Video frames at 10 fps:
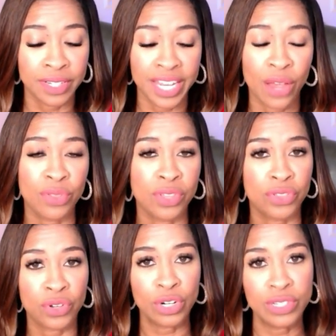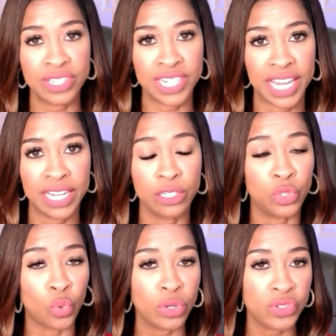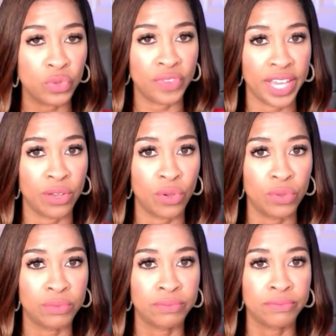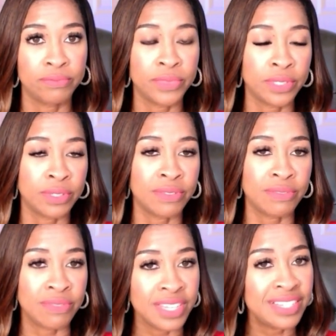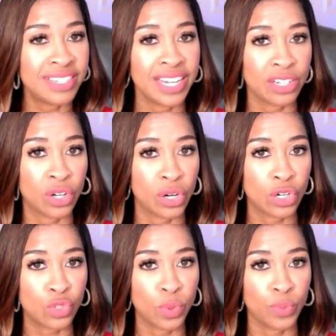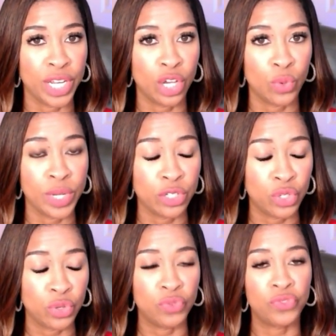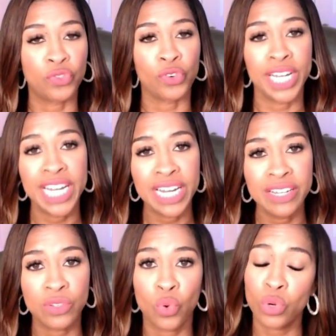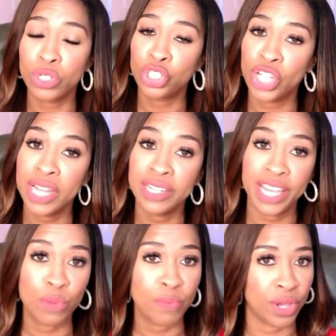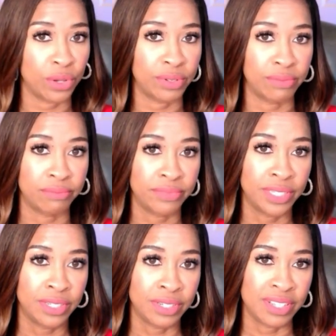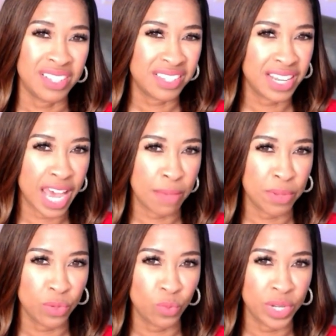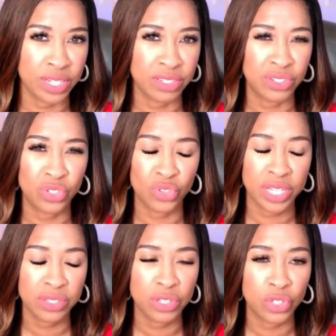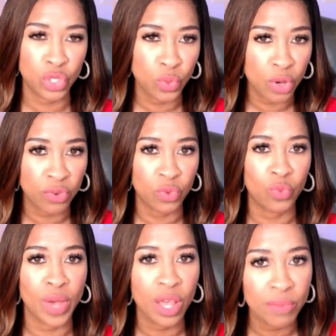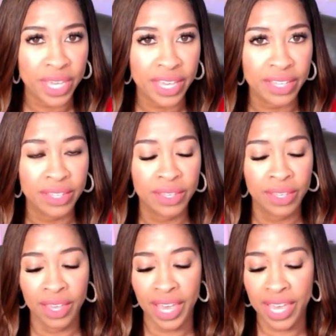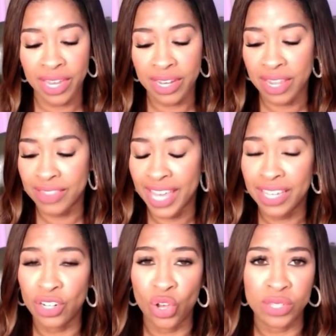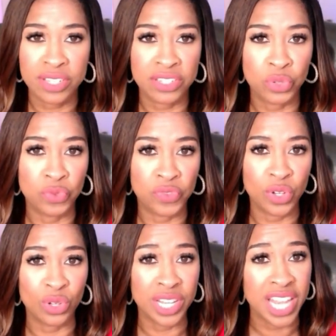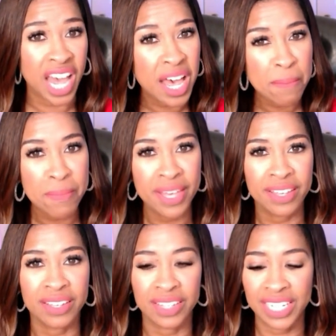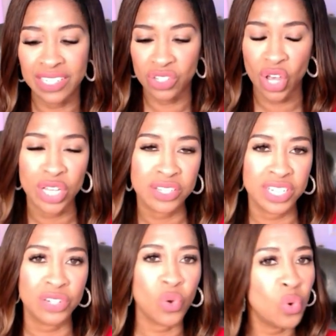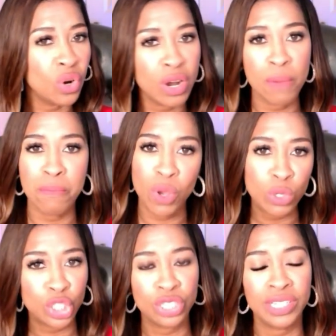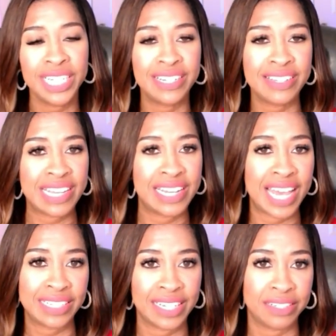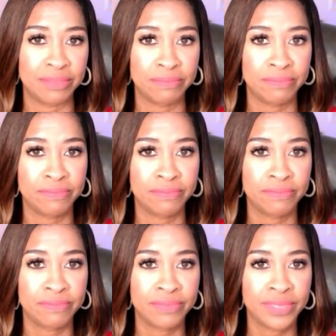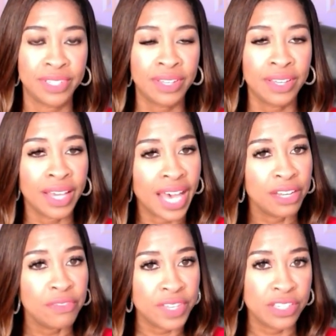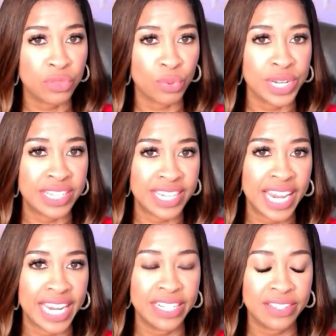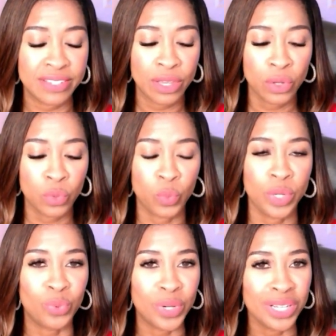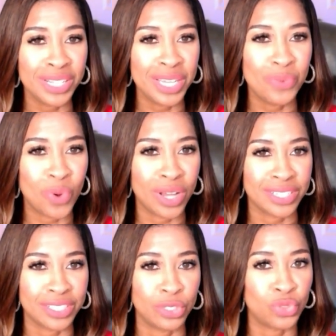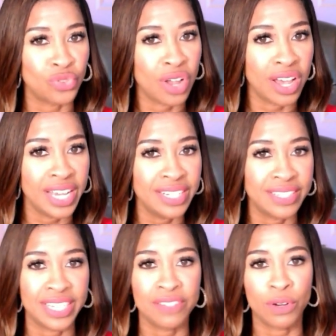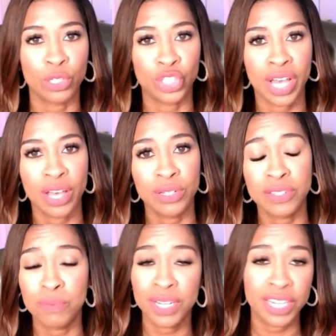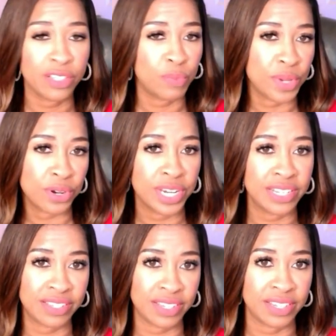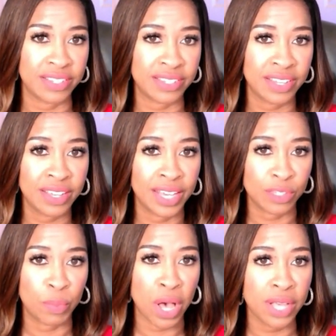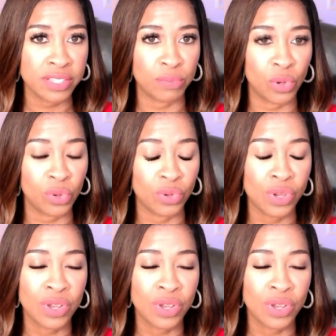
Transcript: Now, in the third state, dorsal vagal, this state occurs when we go into freeze or shutdown mode. And this can happen when stress is too overwhelming, and that can cause us to feel numb, exhausted, or emotionally disconnected. Out of these 3 states, we really want to try to give our child as many experiences as possible